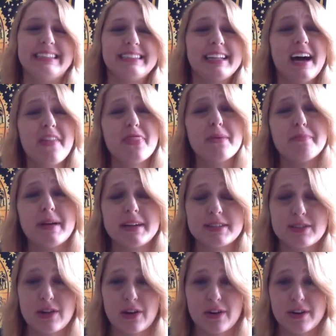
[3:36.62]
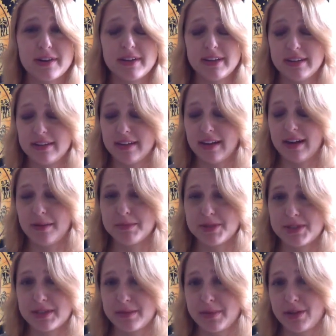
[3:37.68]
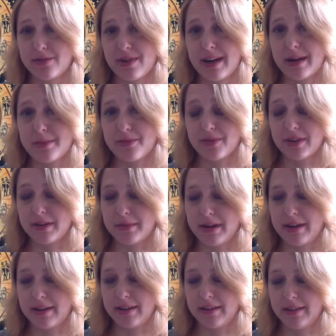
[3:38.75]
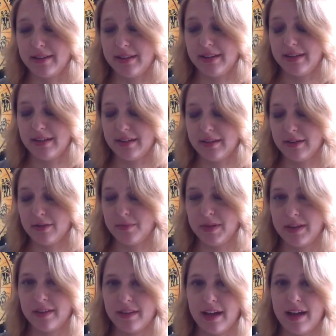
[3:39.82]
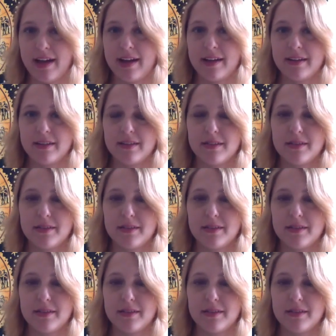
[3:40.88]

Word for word: not the best card. I'm just going to be right up front about it. It could be that